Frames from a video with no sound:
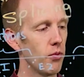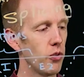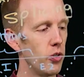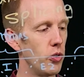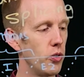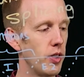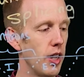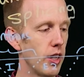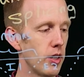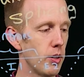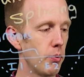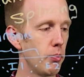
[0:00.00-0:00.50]

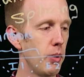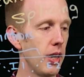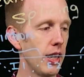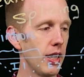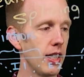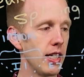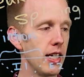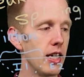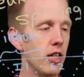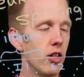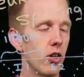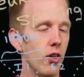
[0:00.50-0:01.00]
You get to
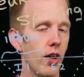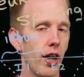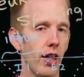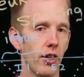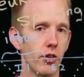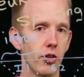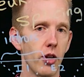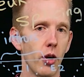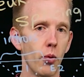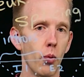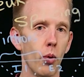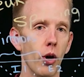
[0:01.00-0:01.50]
pick either
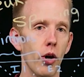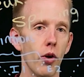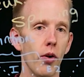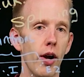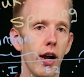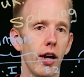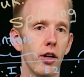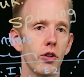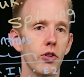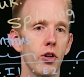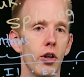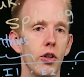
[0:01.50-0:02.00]
exon 1 or
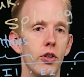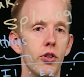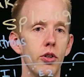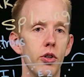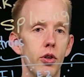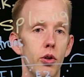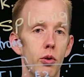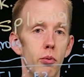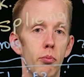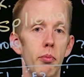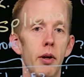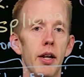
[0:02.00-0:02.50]
exon
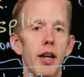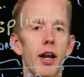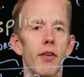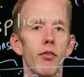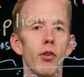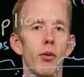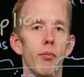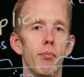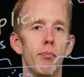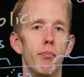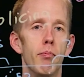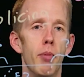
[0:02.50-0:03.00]
2, but
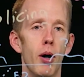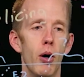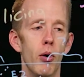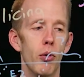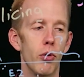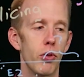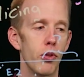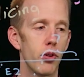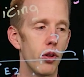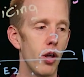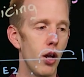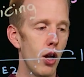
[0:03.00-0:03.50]
never
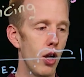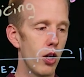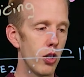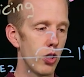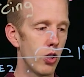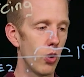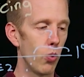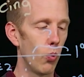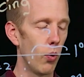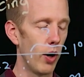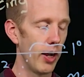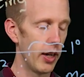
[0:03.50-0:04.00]
both
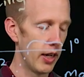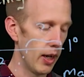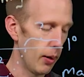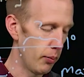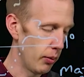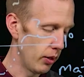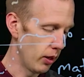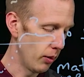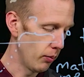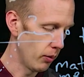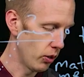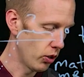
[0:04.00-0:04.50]
to wind up
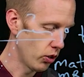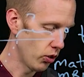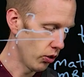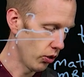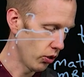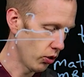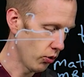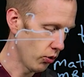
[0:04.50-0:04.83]
in the mature